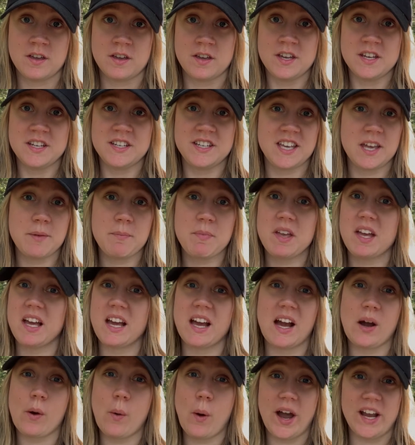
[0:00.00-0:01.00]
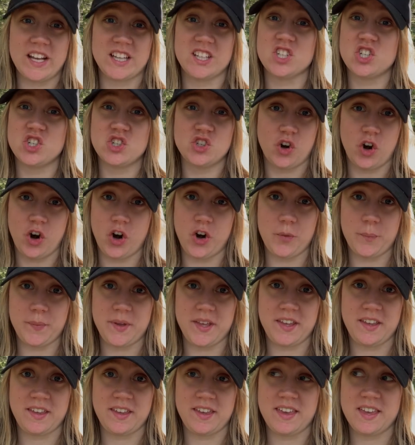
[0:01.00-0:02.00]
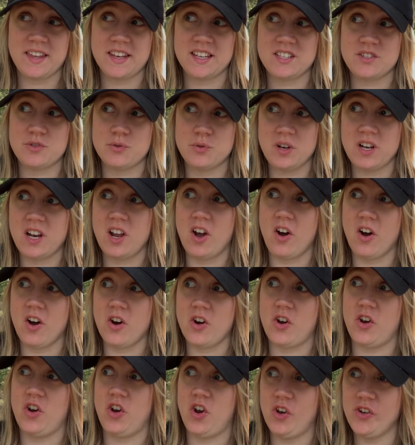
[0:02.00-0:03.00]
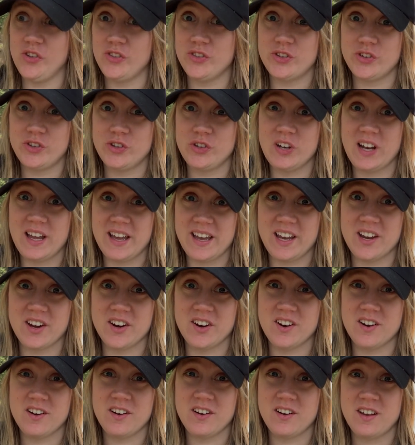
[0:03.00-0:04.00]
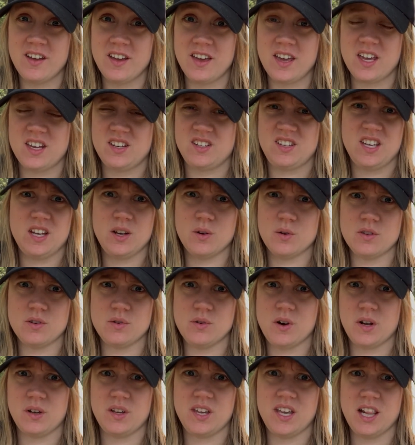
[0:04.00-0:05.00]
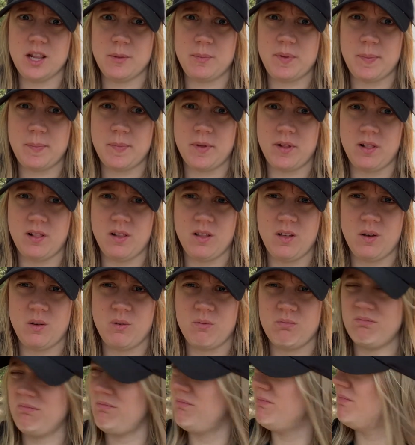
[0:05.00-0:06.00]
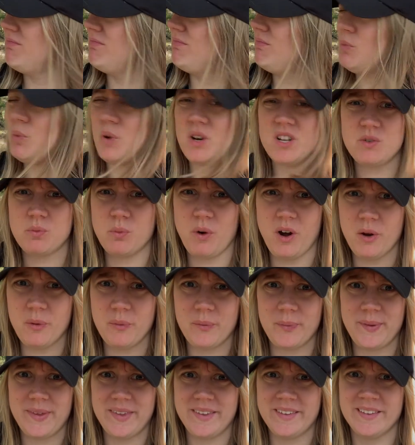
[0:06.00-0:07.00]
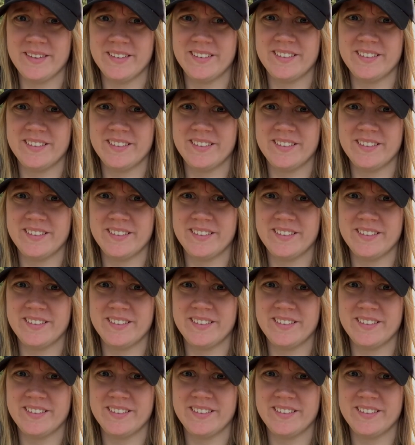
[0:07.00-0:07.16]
She can be quite charming, and it's really hard not to like her. And she goes around killing people. What is wrong with me?